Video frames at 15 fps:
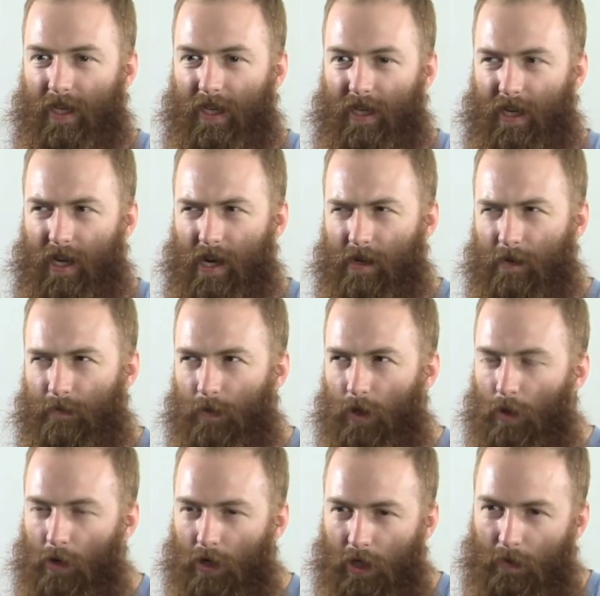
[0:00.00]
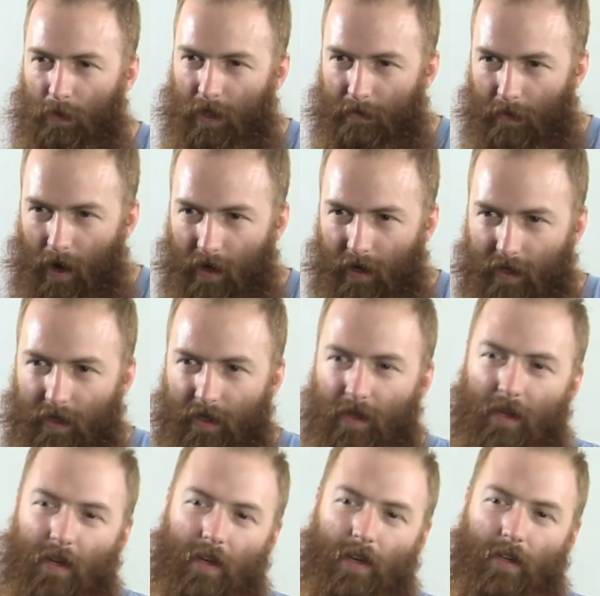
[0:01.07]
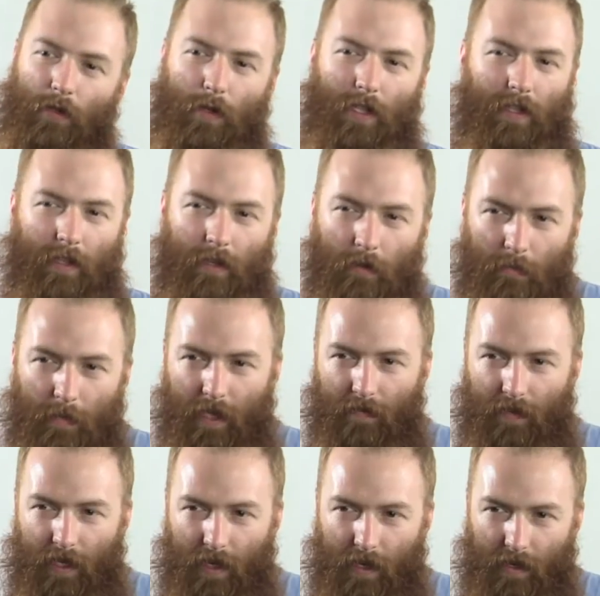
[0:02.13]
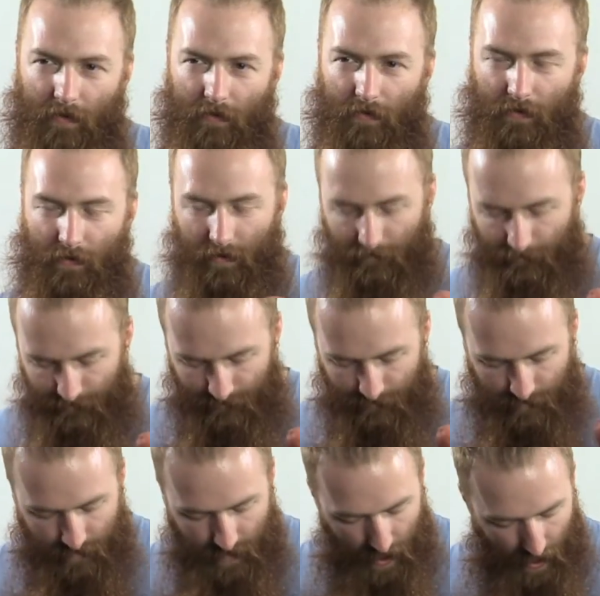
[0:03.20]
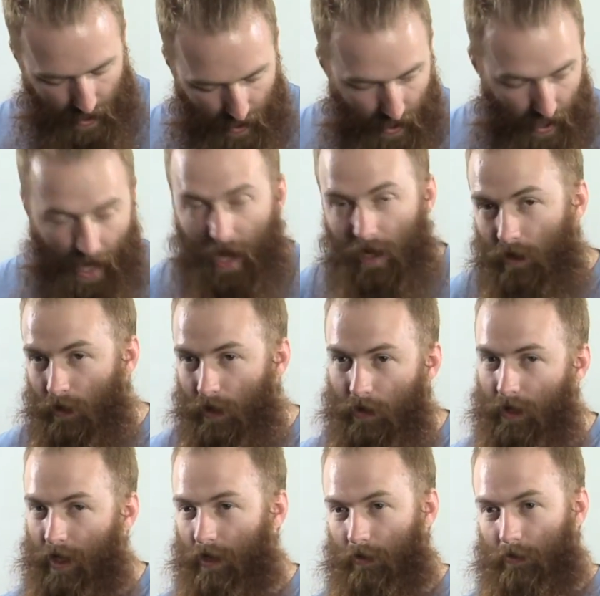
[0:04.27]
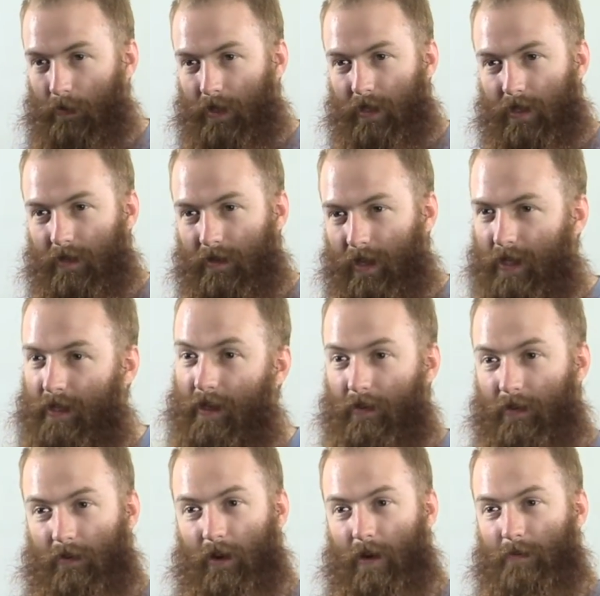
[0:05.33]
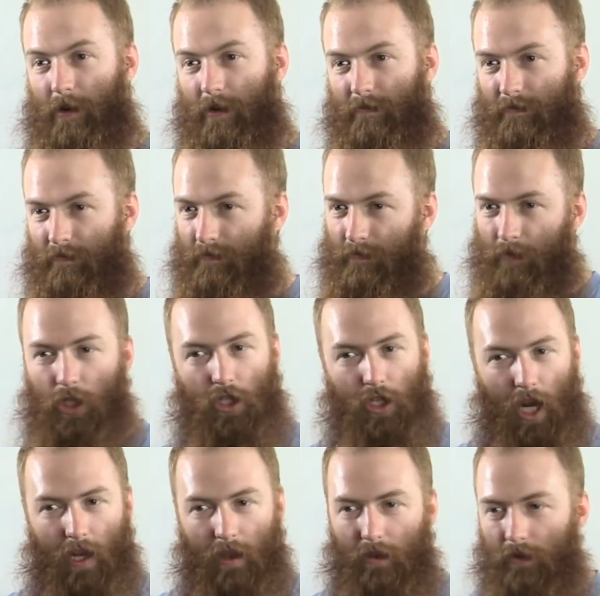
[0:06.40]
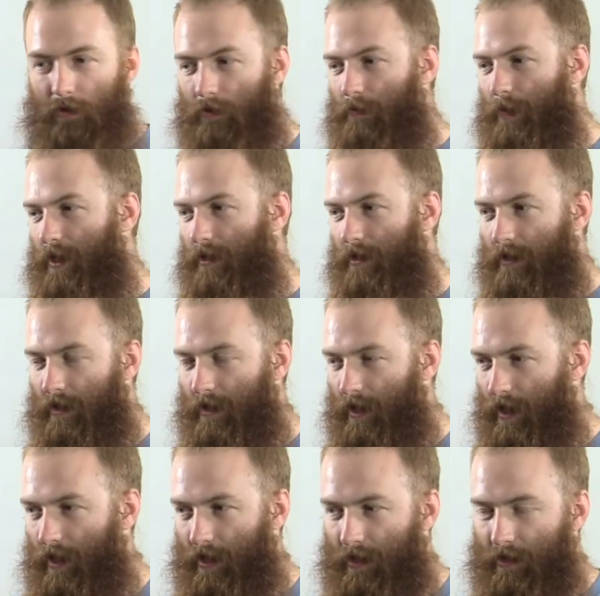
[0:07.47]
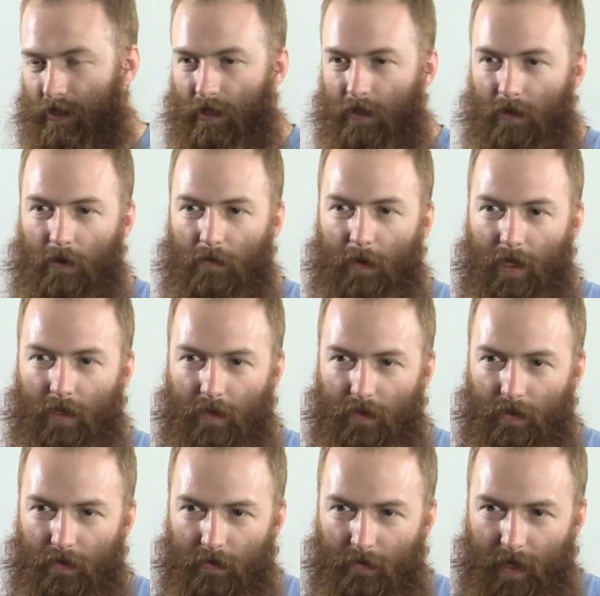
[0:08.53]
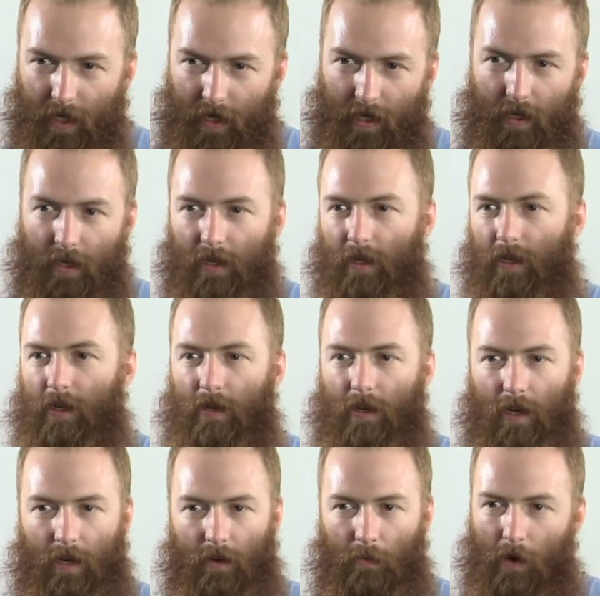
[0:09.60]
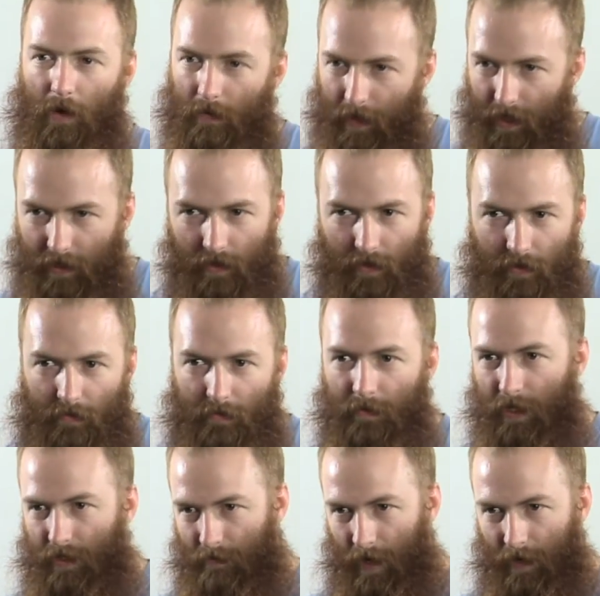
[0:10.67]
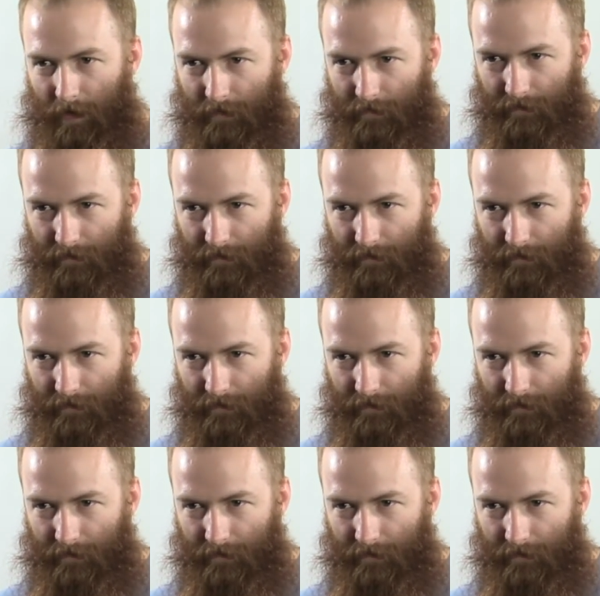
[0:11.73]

kind of squishes with the body. So it's a little bit of a give. And you can use any lube with these. That's the other great part. J-lube, silicone-based lube, water-based lube, doesn't matter.